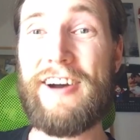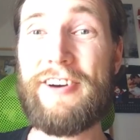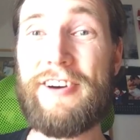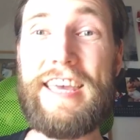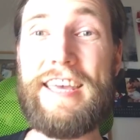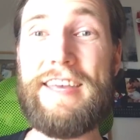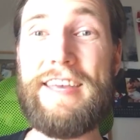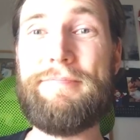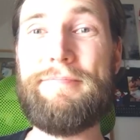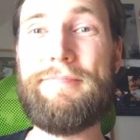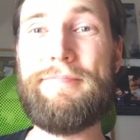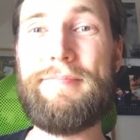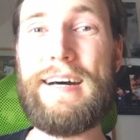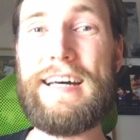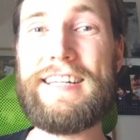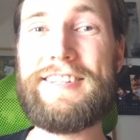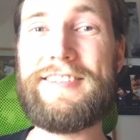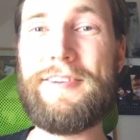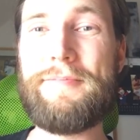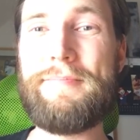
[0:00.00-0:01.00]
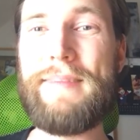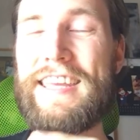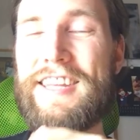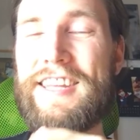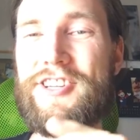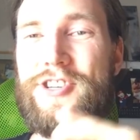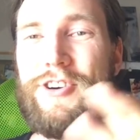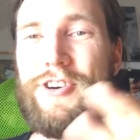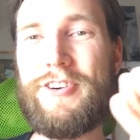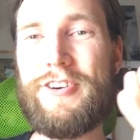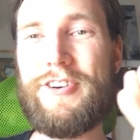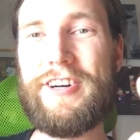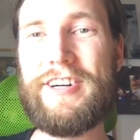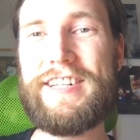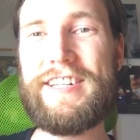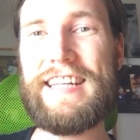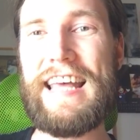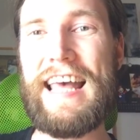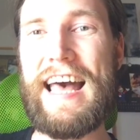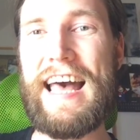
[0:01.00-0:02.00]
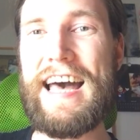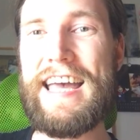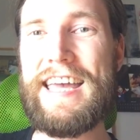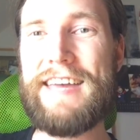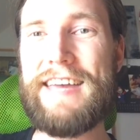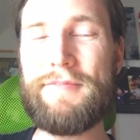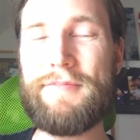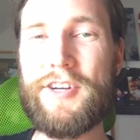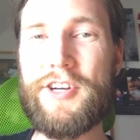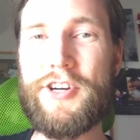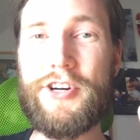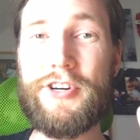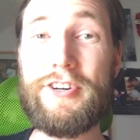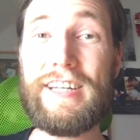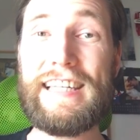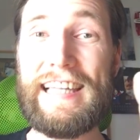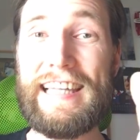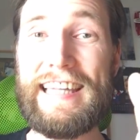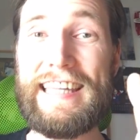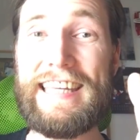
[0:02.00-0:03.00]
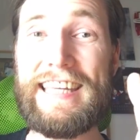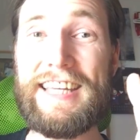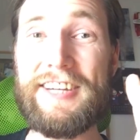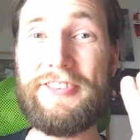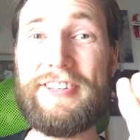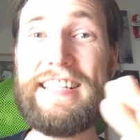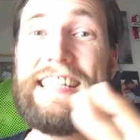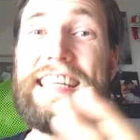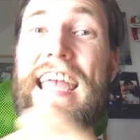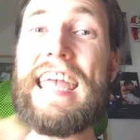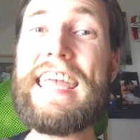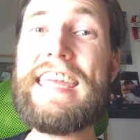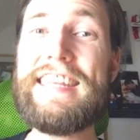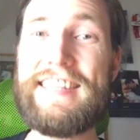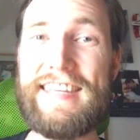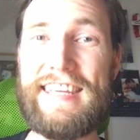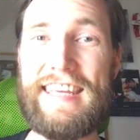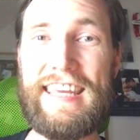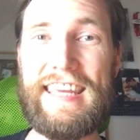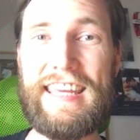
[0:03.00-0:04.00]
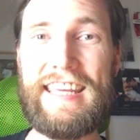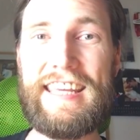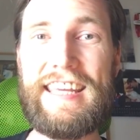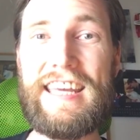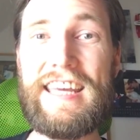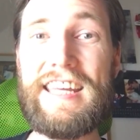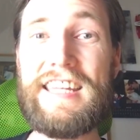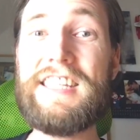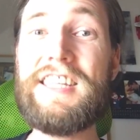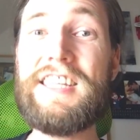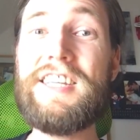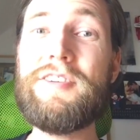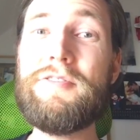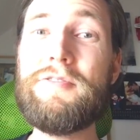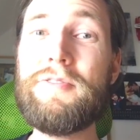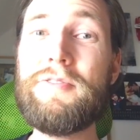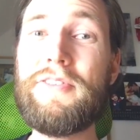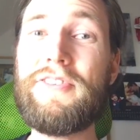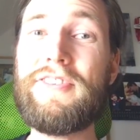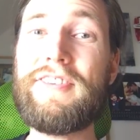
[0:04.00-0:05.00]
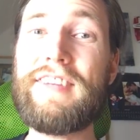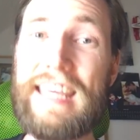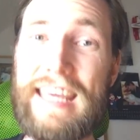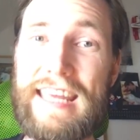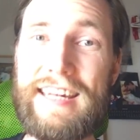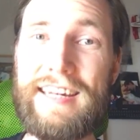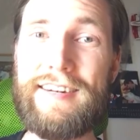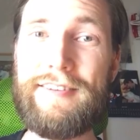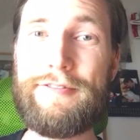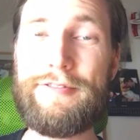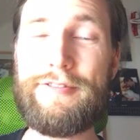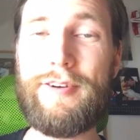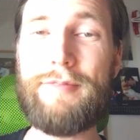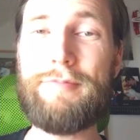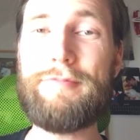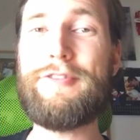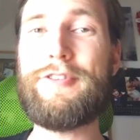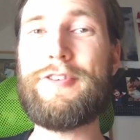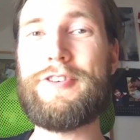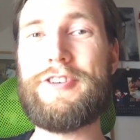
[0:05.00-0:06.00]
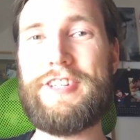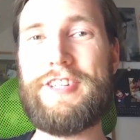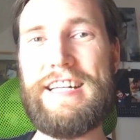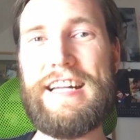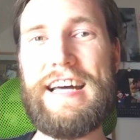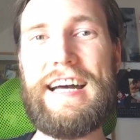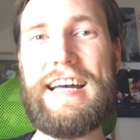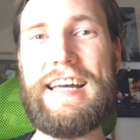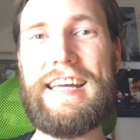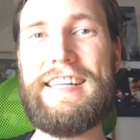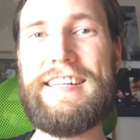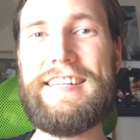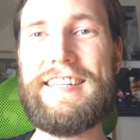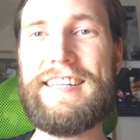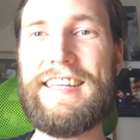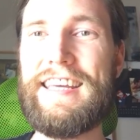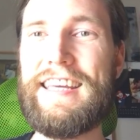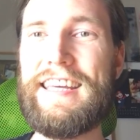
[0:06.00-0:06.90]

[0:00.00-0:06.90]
Okay, but to make it short, I'm currently creating a new skin from Fortnite.